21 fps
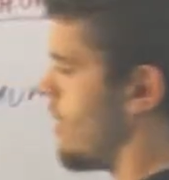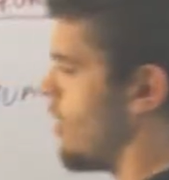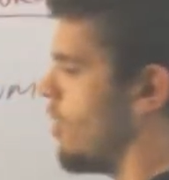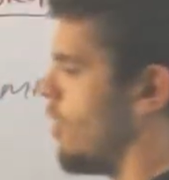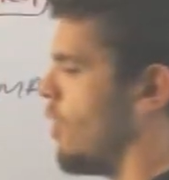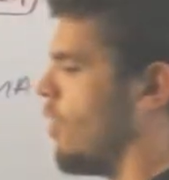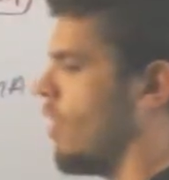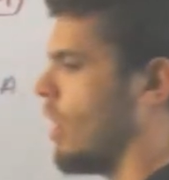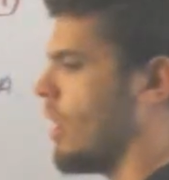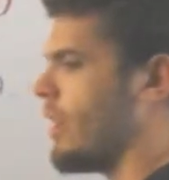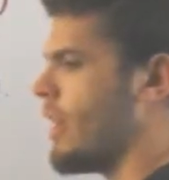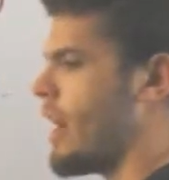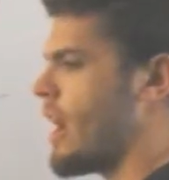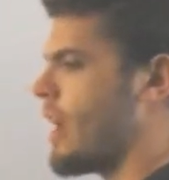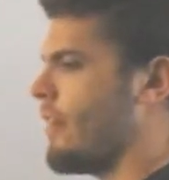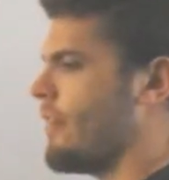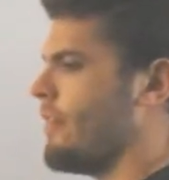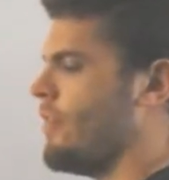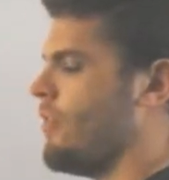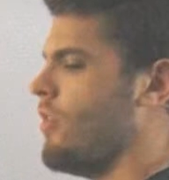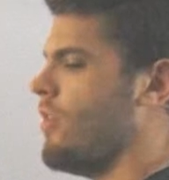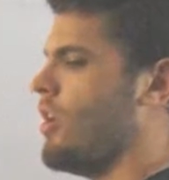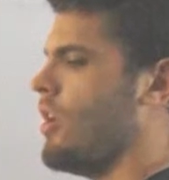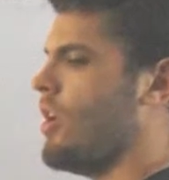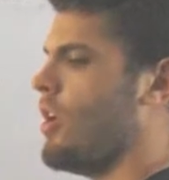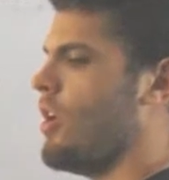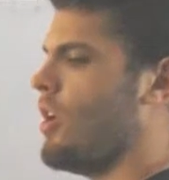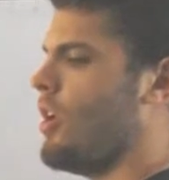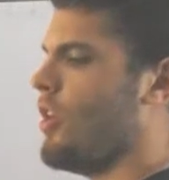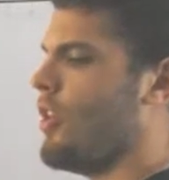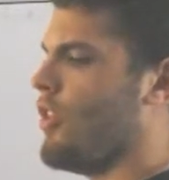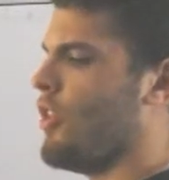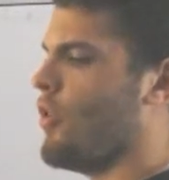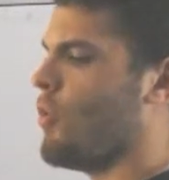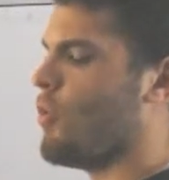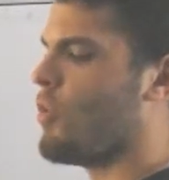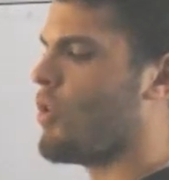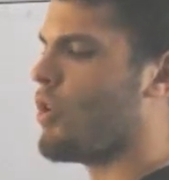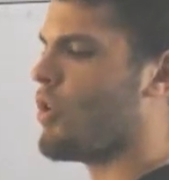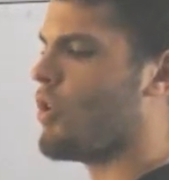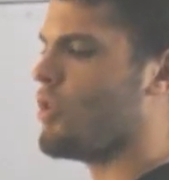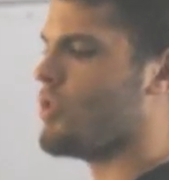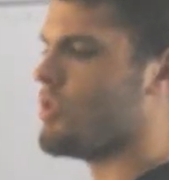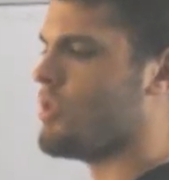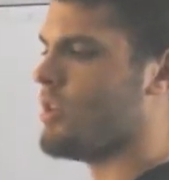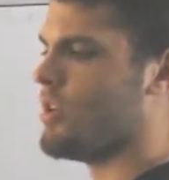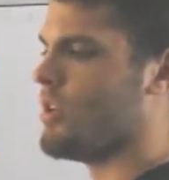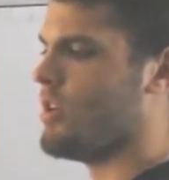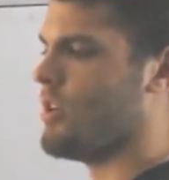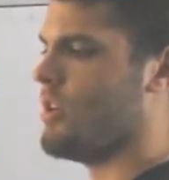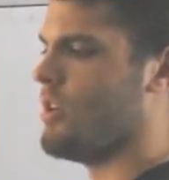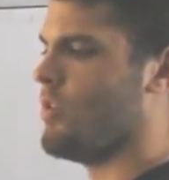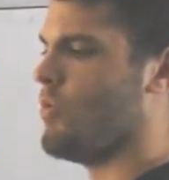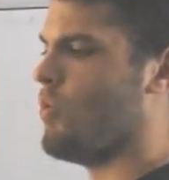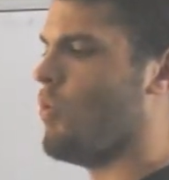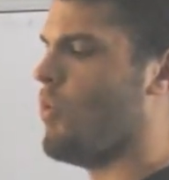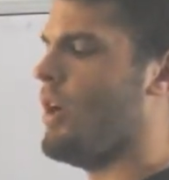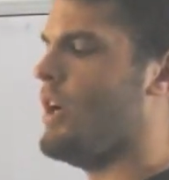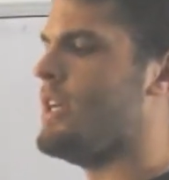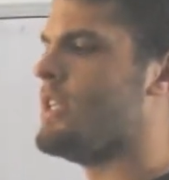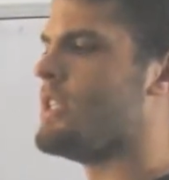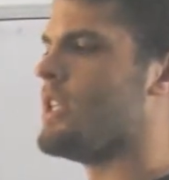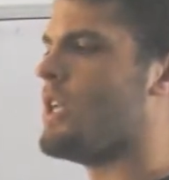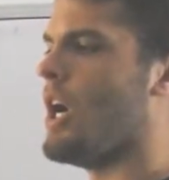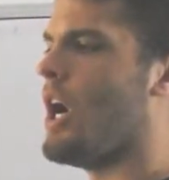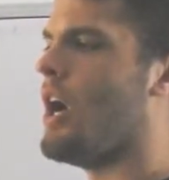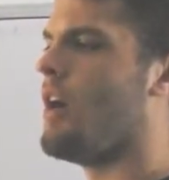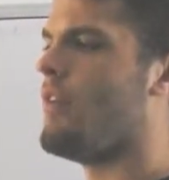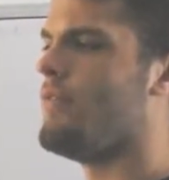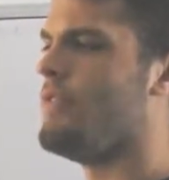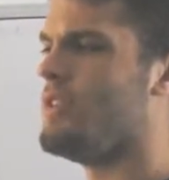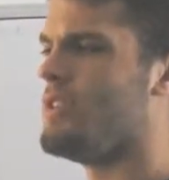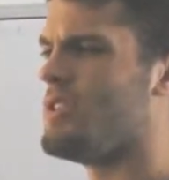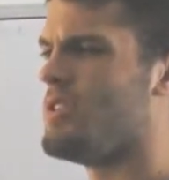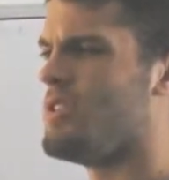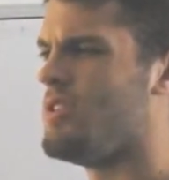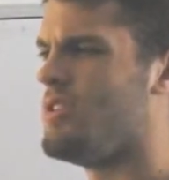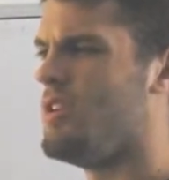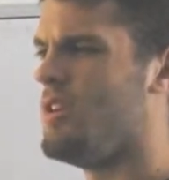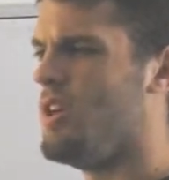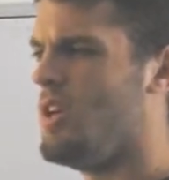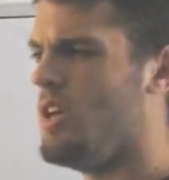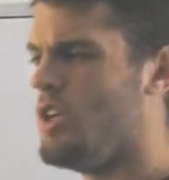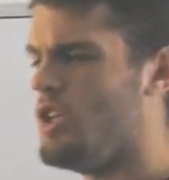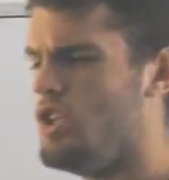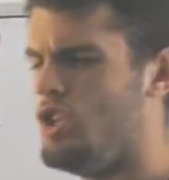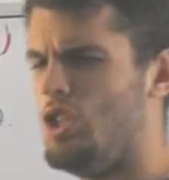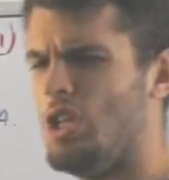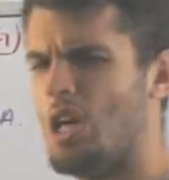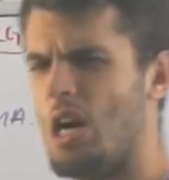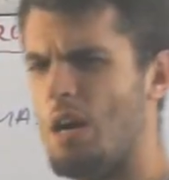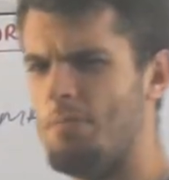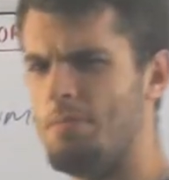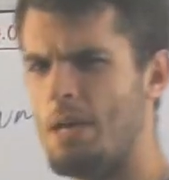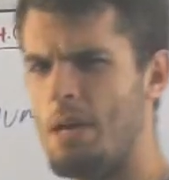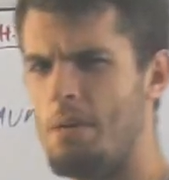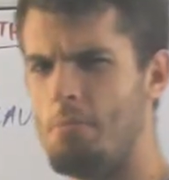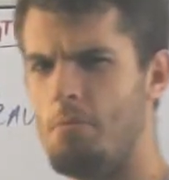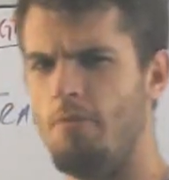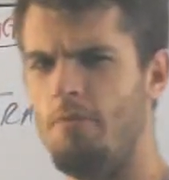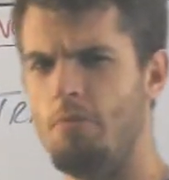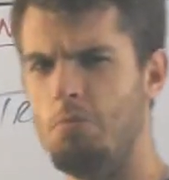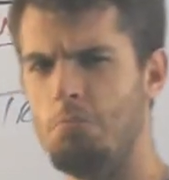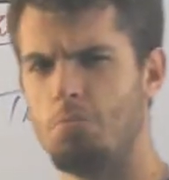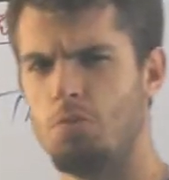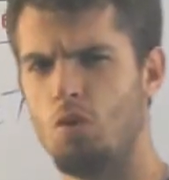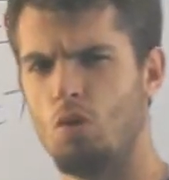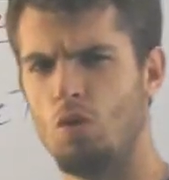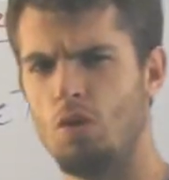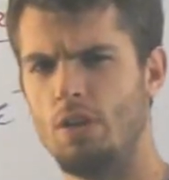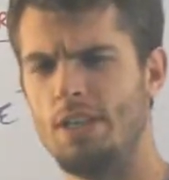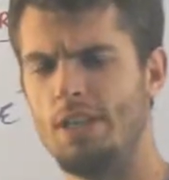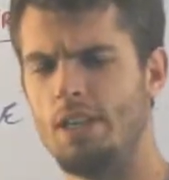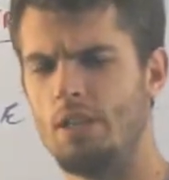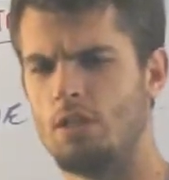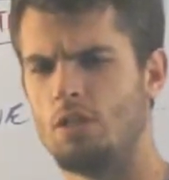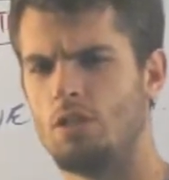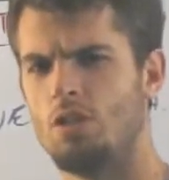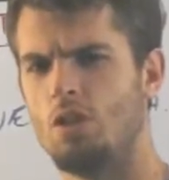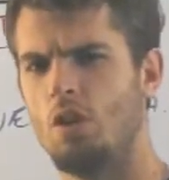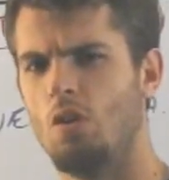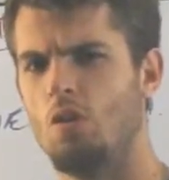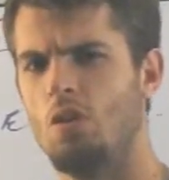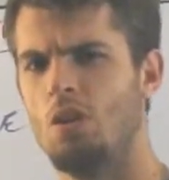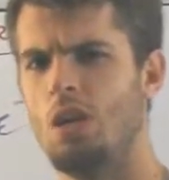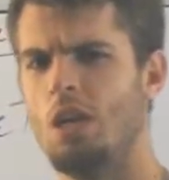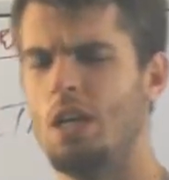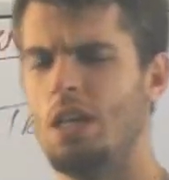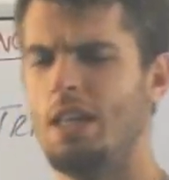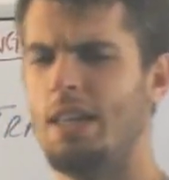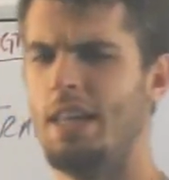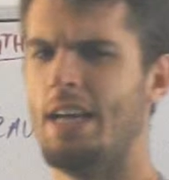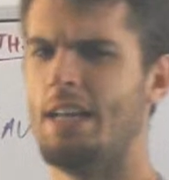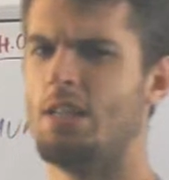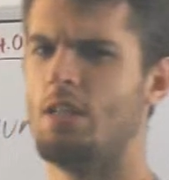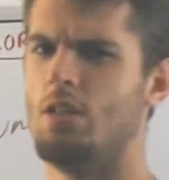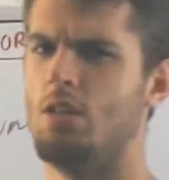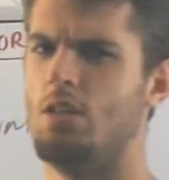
A lot of the world is an office job type of employee, so that